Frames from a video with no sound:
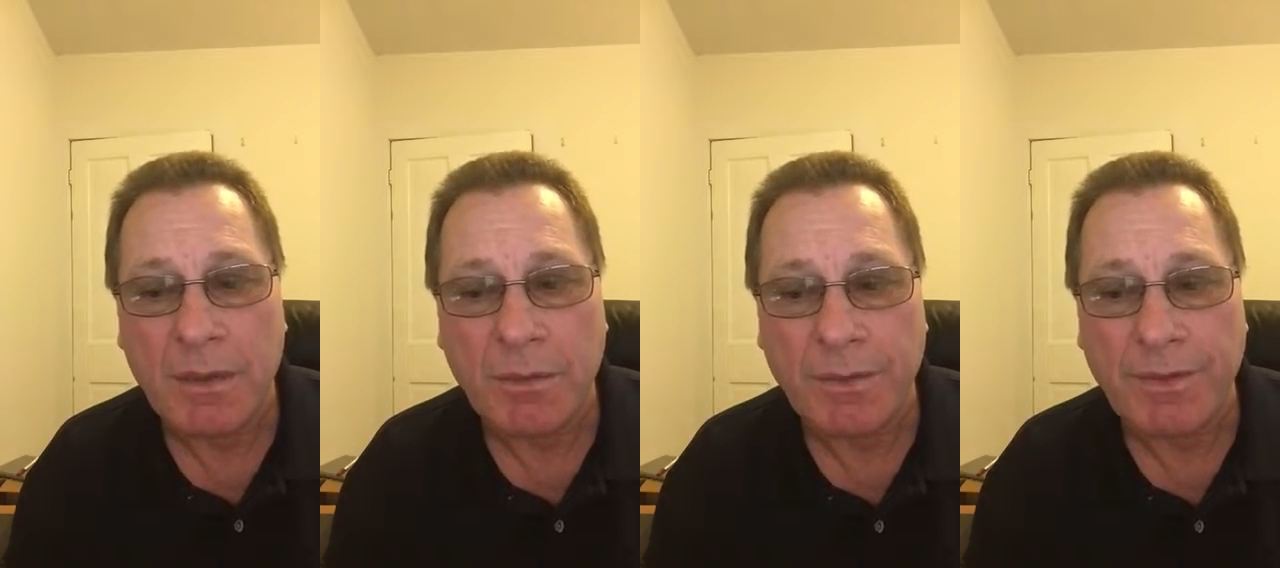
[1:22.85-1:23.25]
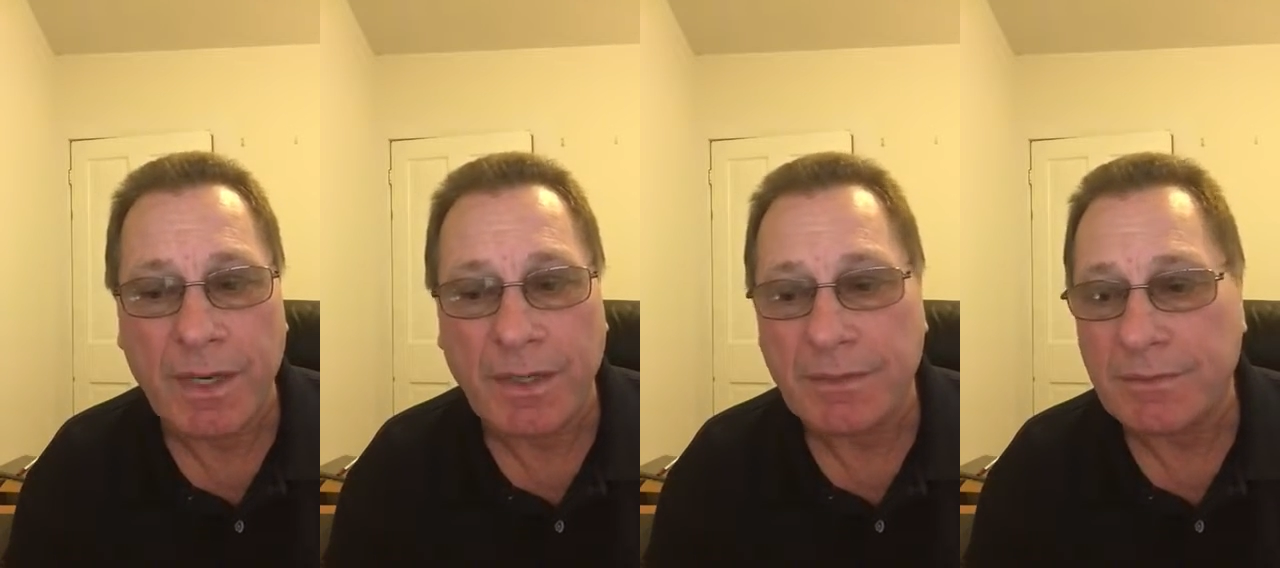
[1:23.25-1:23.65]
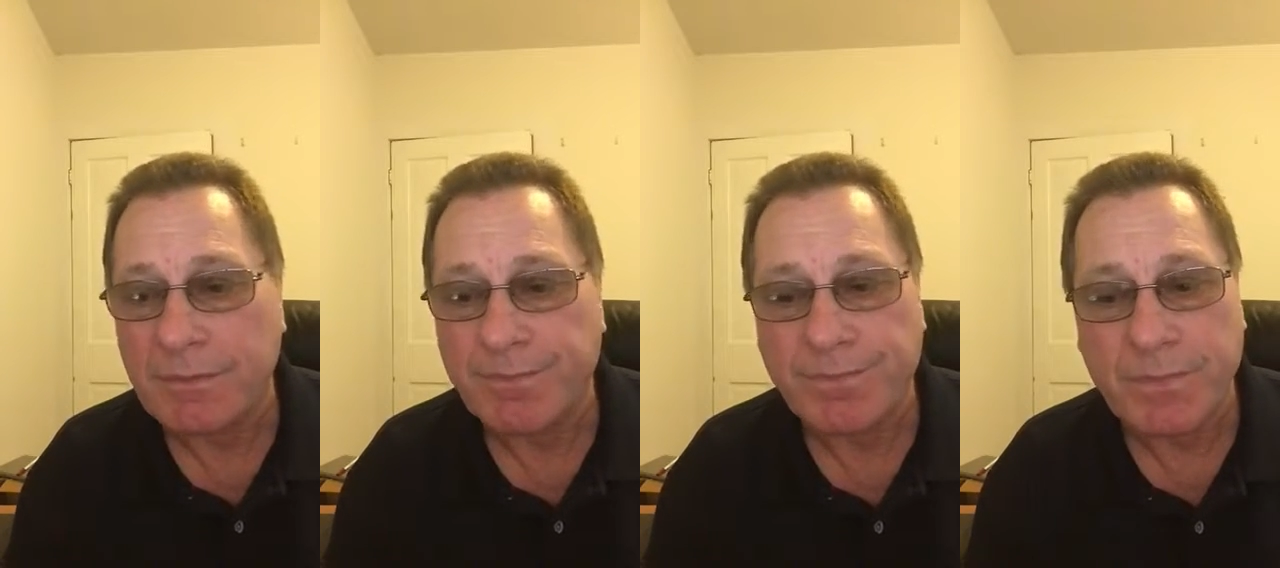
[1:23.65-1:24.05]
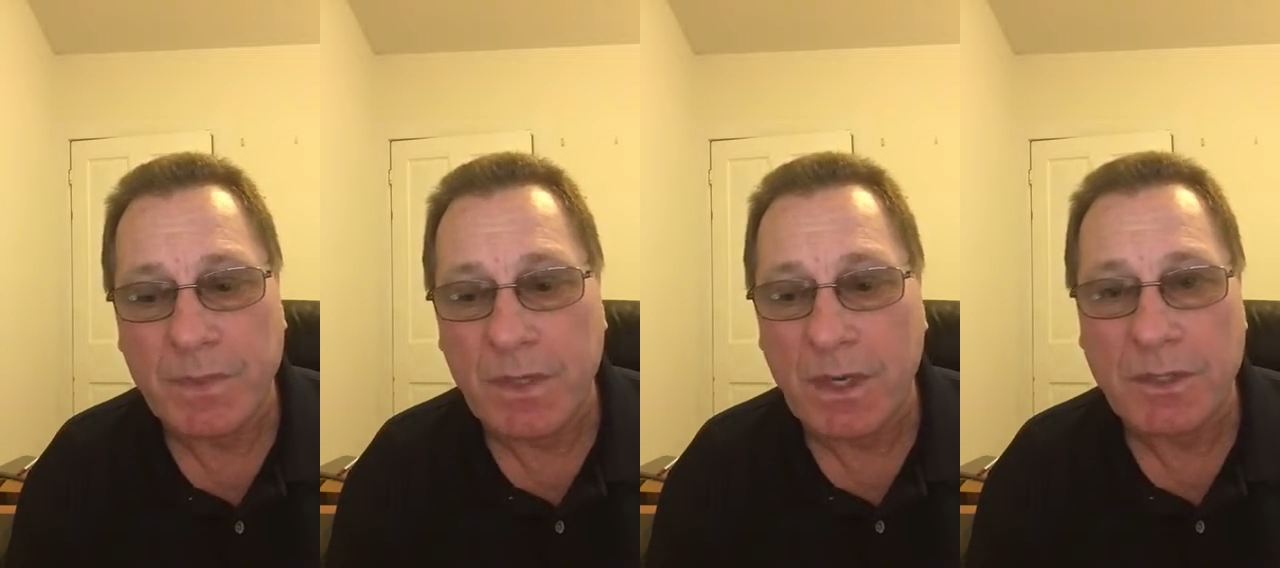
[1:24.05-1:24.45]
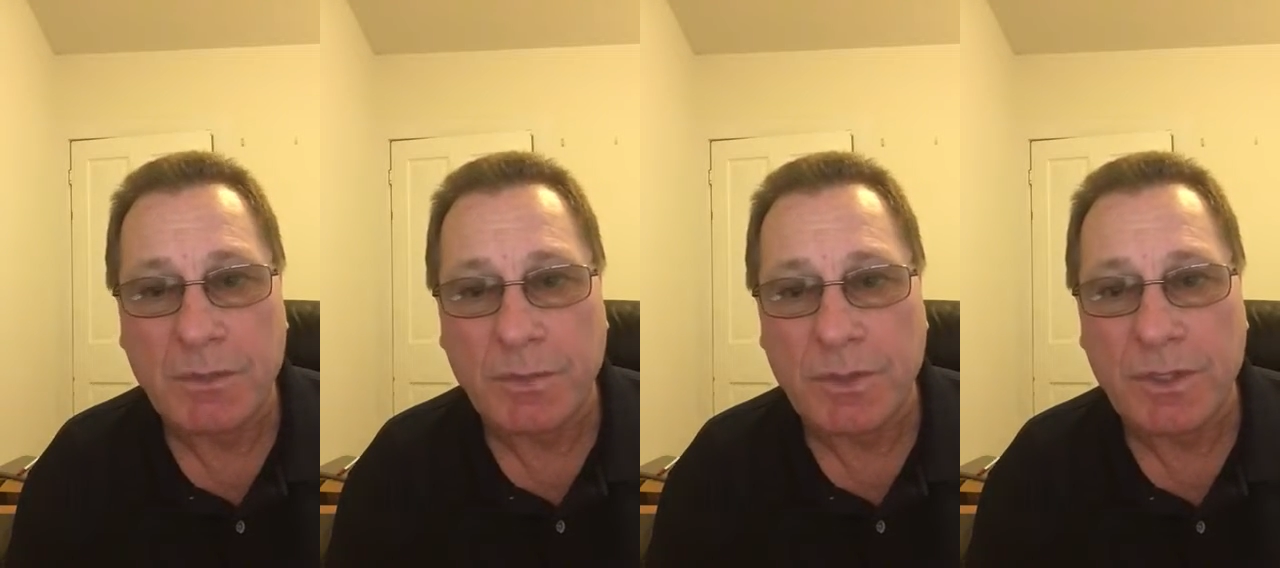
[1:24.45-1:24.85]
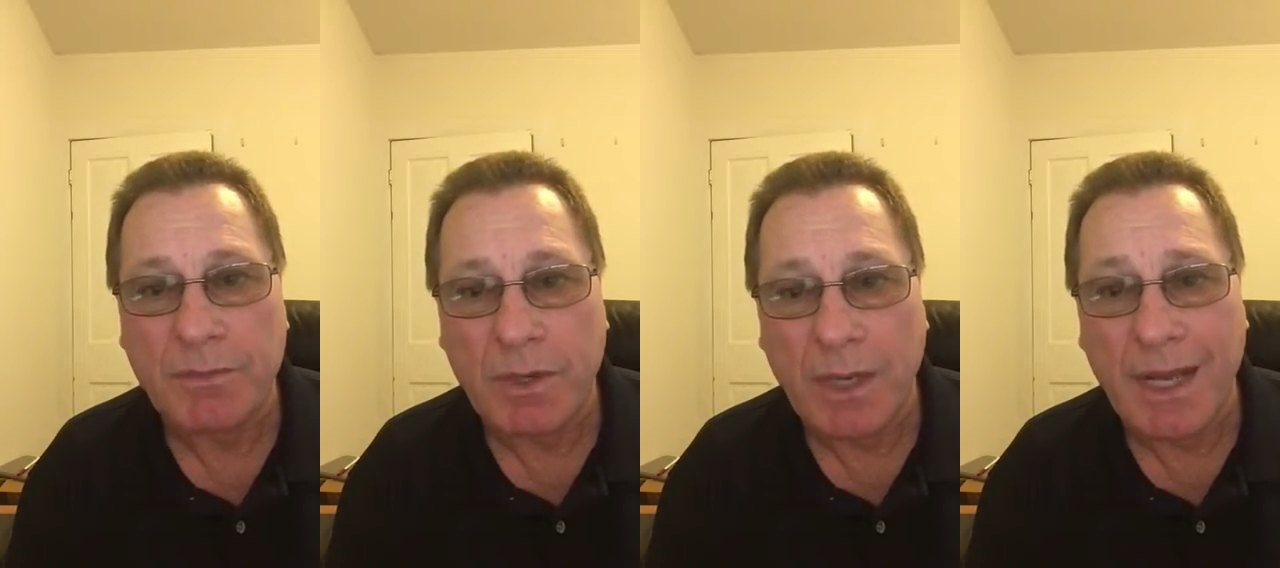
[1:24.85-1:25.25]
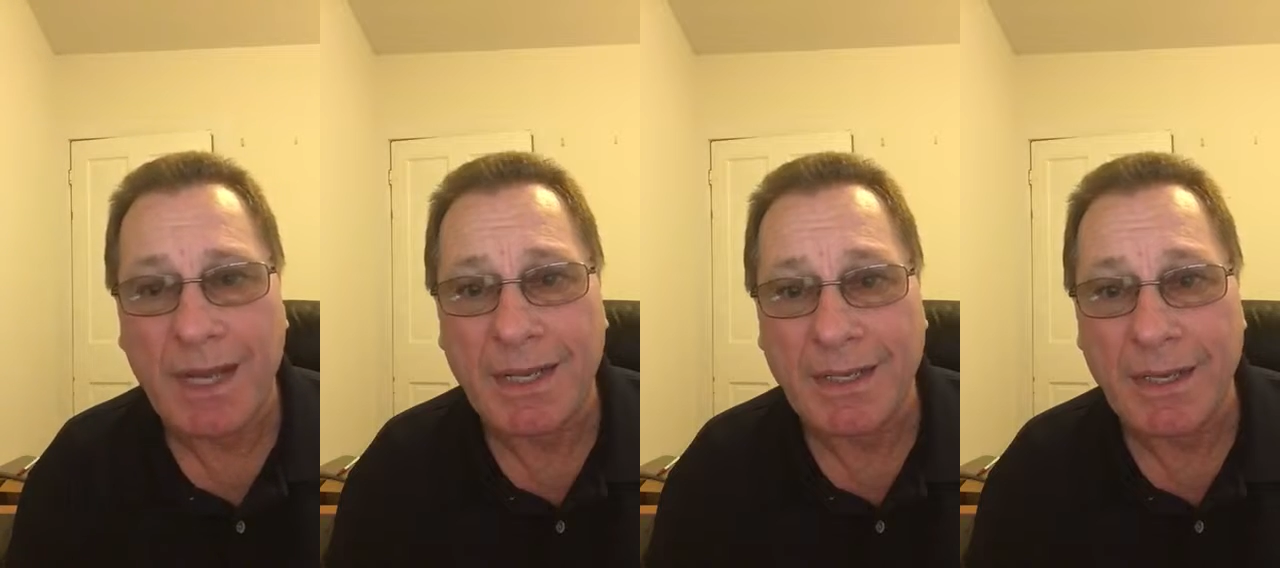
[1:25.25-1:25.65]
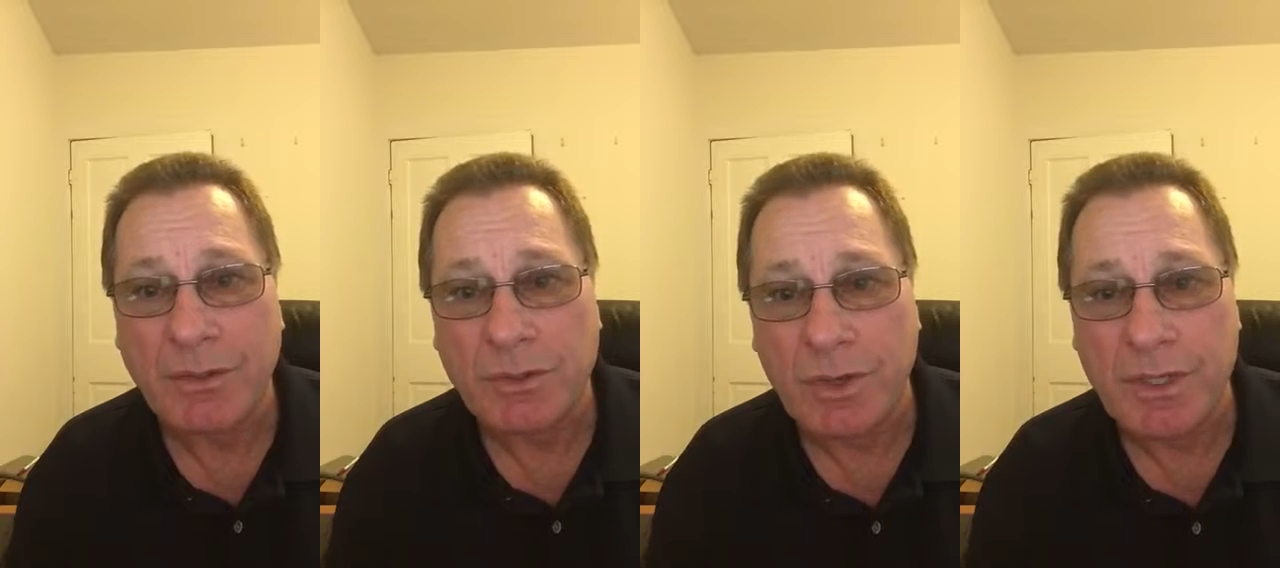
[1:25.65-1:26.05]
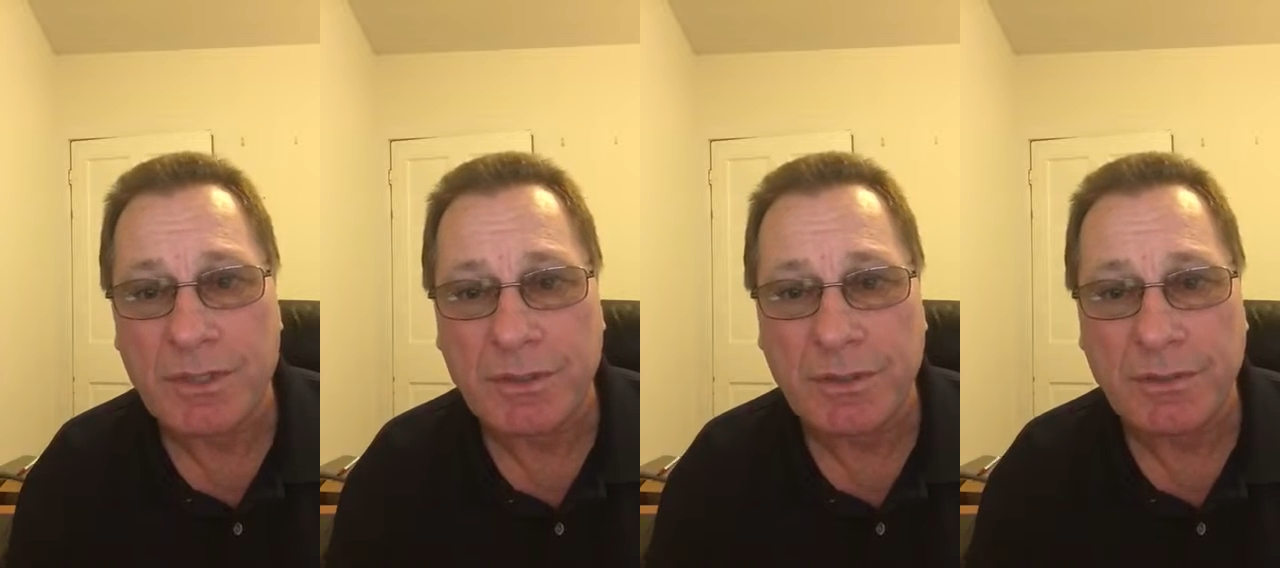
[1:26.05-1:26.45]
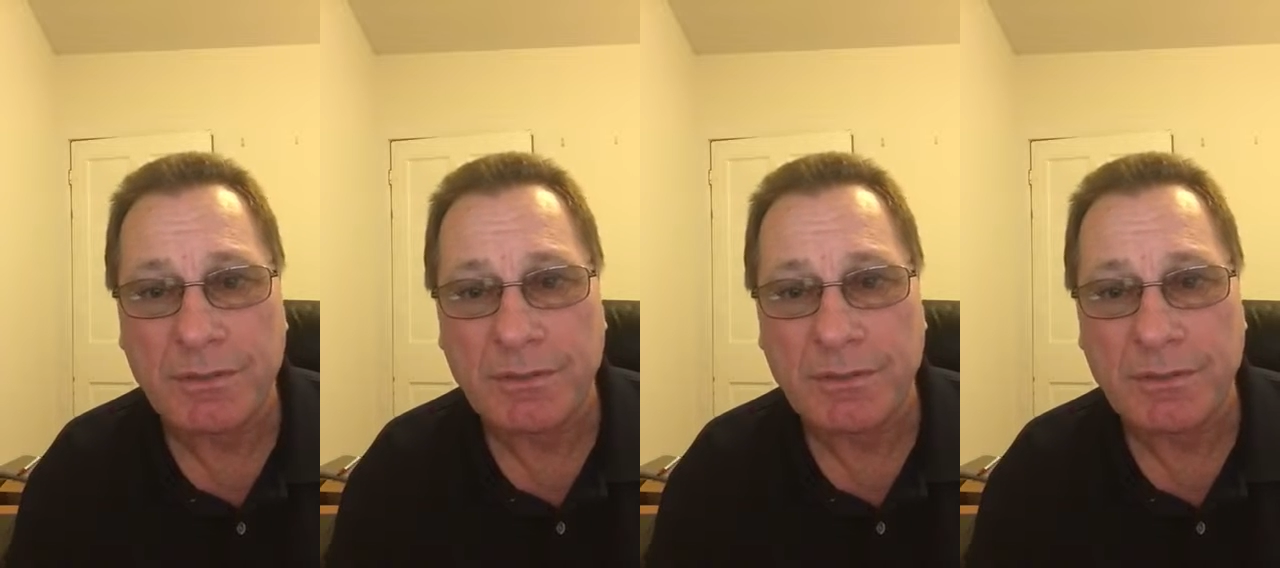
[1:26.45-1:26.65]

We've got customers that rely and now trust